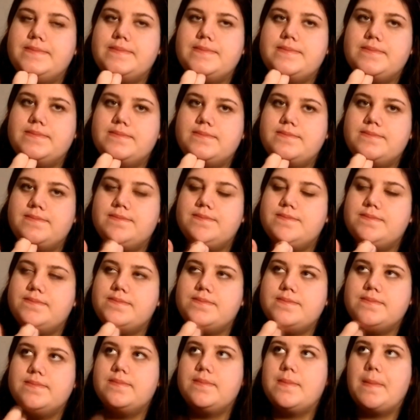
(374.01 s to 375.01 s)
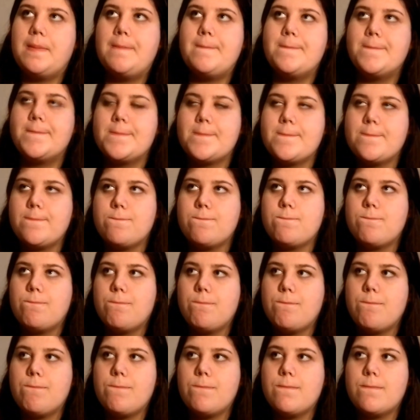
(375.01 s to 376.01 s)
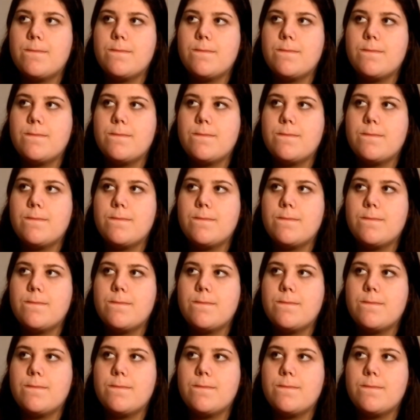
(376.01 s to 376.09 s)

Nothing is said.